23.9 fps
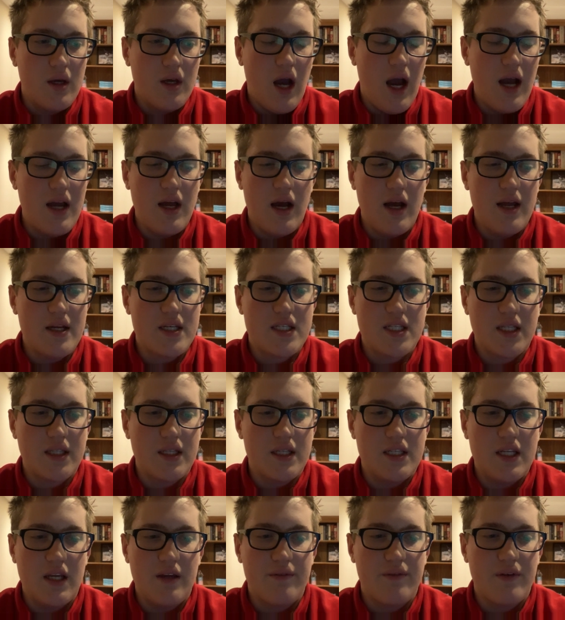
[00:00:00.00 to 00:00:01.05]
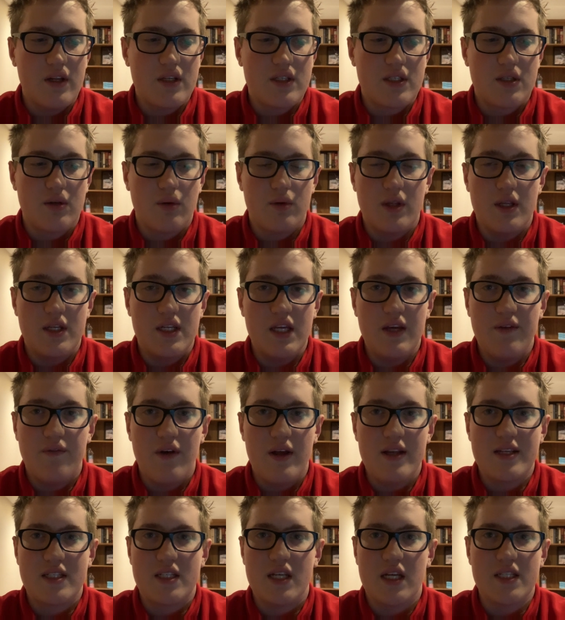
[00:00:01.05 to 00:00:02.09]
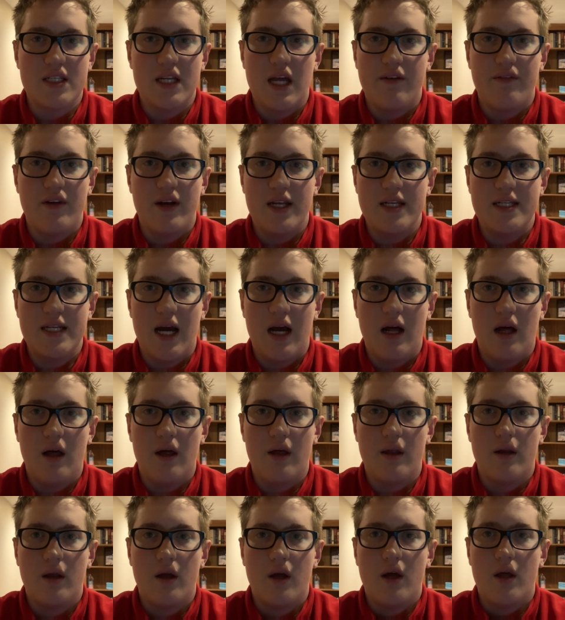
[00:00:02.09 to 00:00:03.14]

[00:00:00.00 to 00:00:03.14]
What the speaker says: I just think the defense doesn't have any talent.